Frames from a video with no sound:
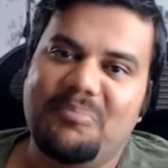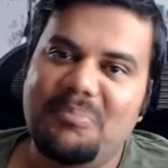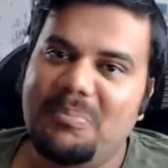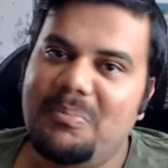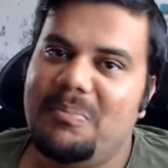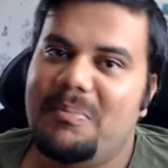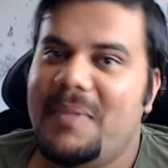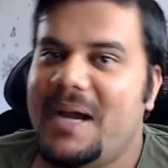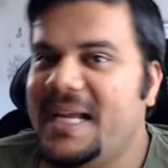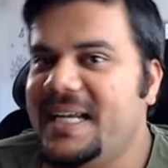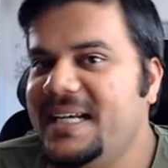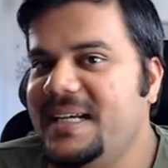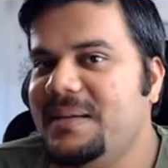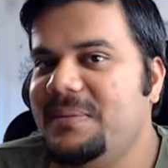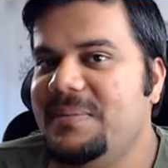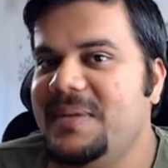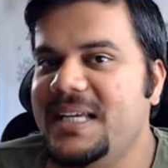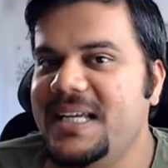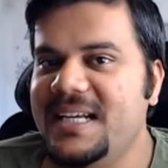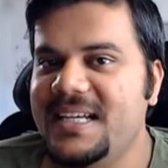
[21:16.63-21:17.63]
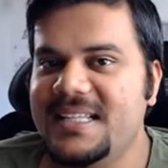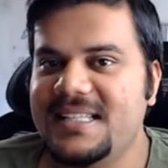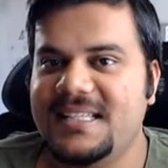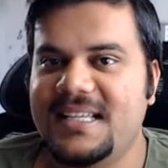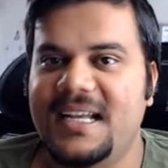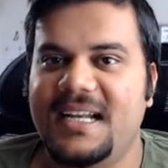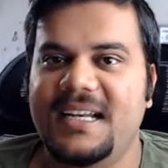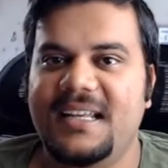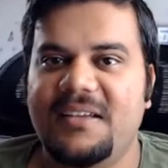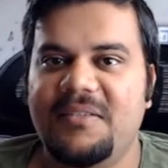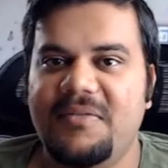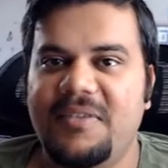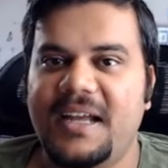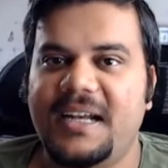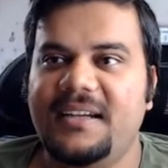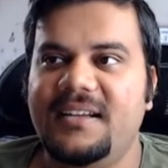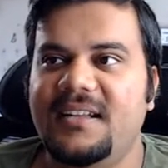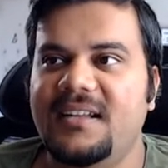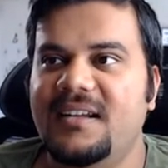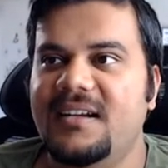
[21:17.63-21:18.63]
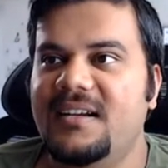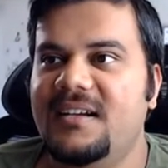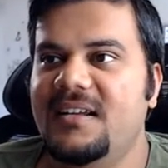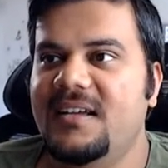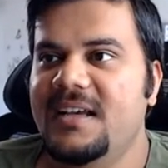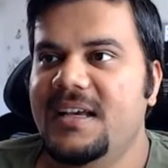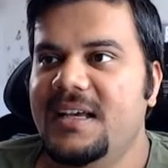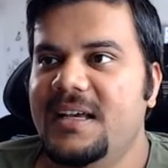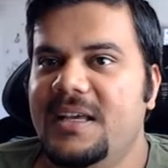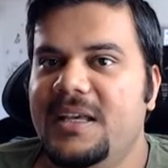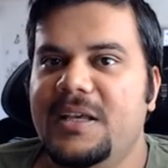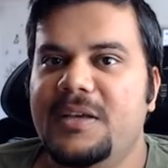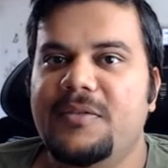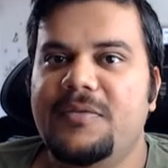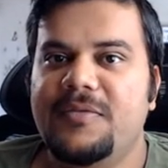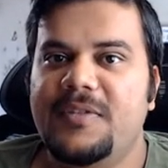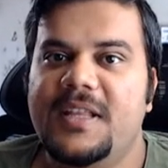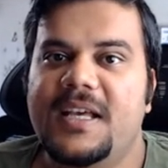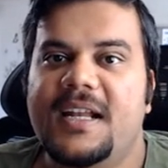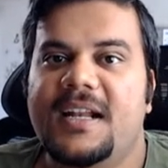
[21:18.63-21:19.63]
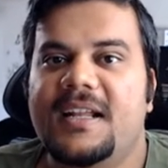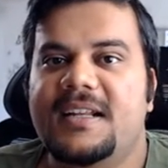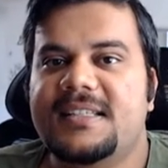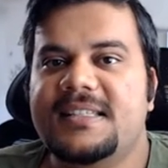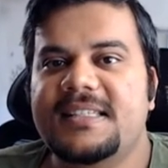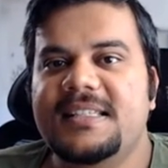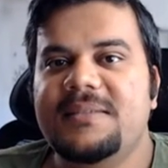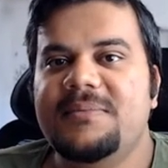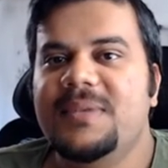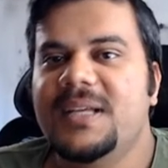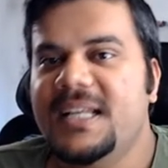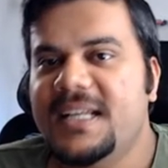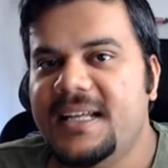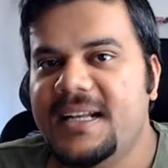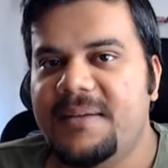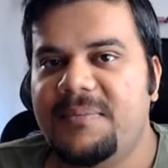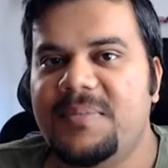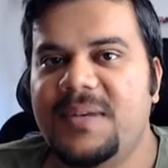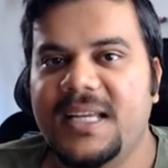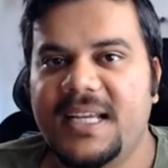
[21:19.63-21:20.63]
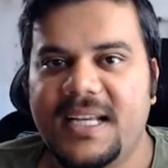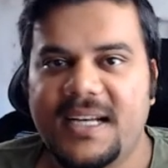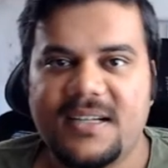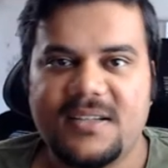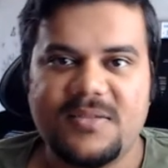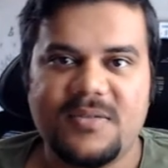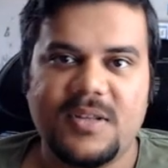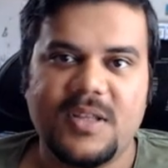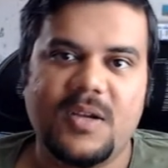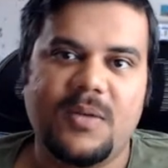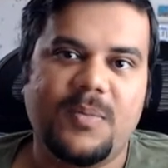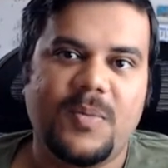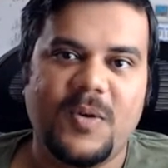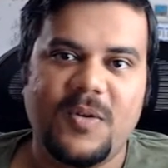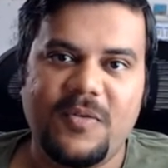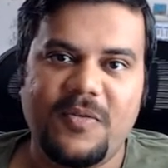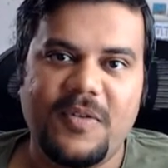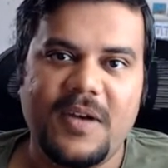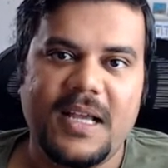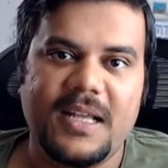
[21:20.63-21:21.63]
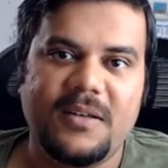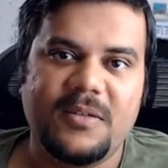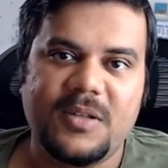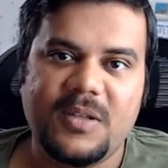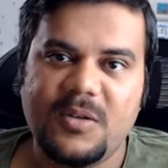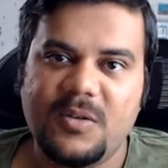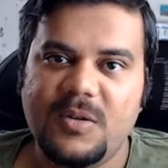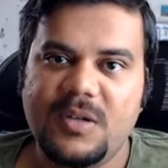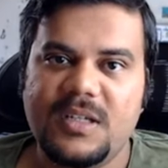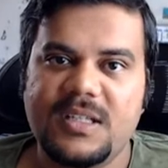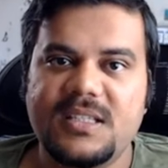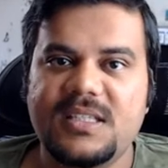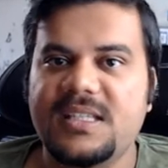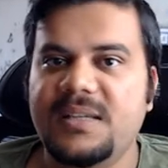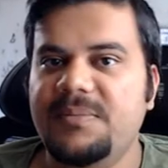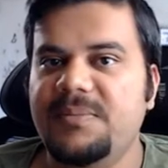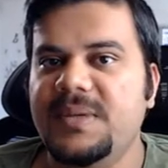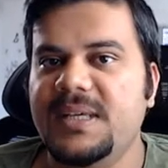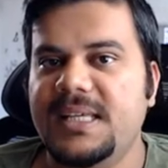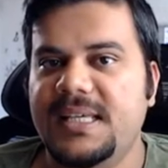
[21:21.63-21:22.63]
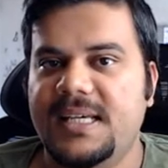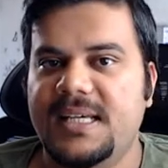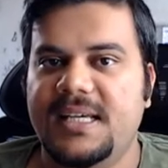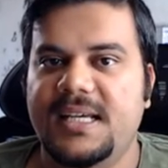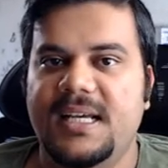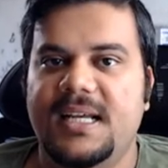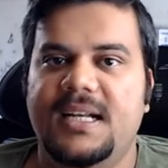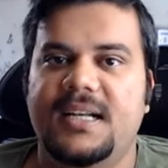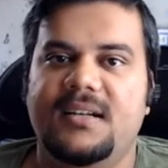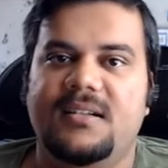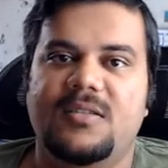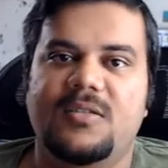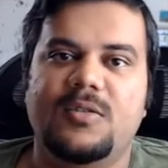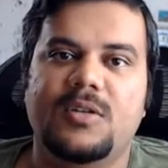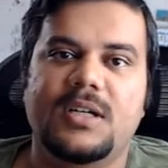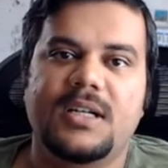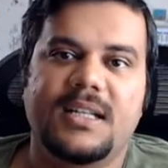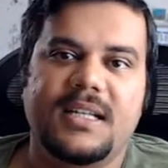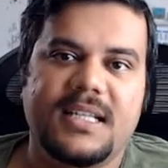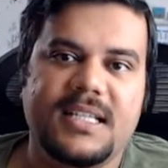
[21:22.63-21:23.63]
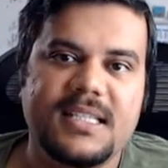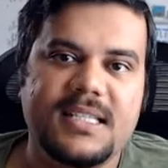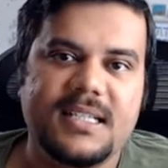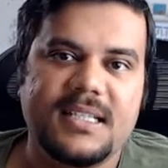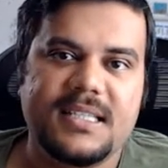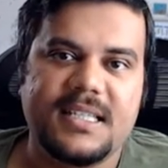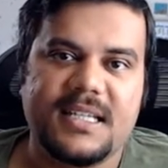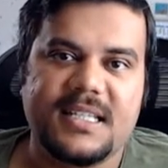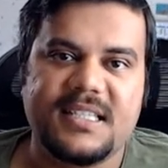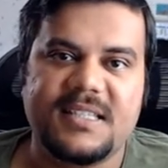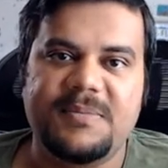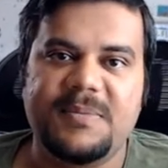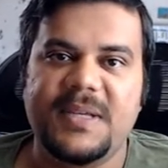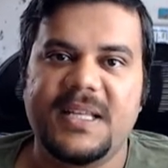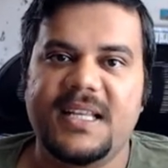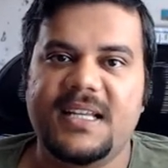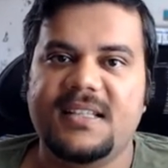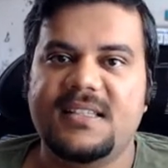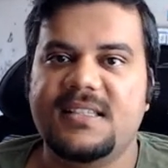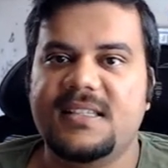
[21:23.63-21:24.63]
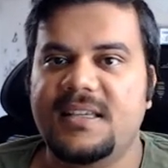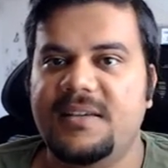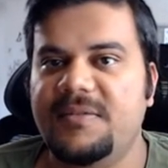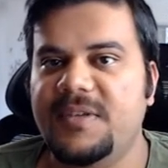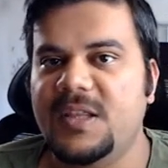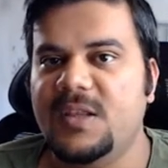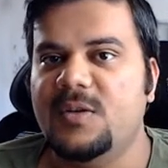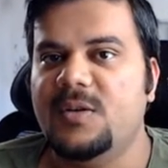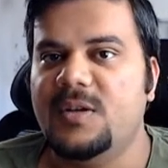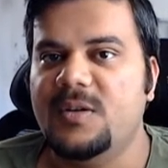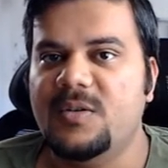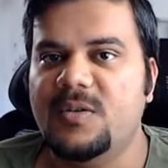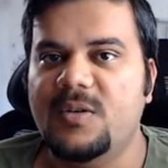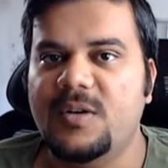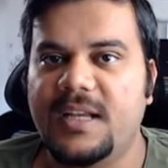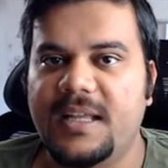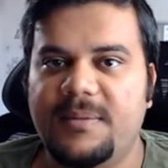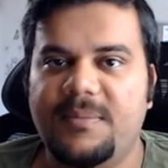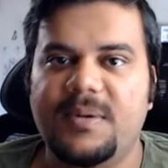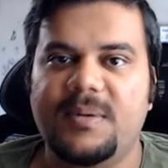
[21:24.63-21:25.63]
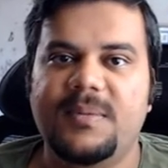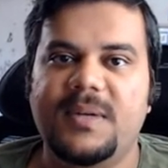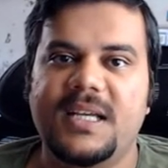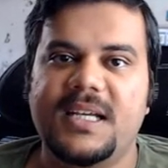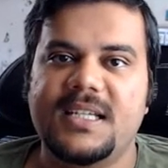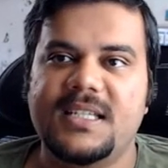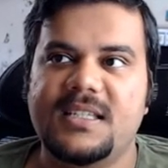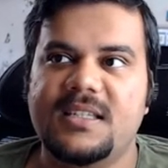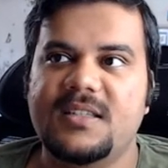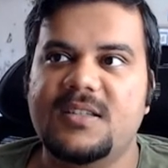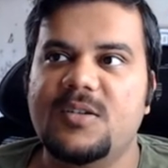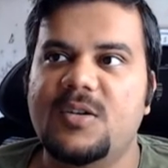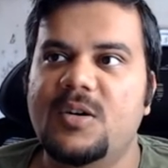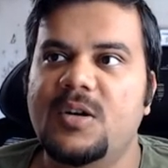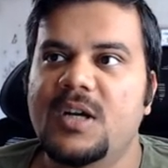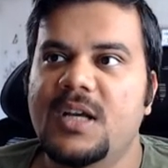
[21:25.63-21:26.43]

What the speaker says: might be a deciding factor if there are similar applicants with your profile with good GPA and good research experience, even though you don't have publication. So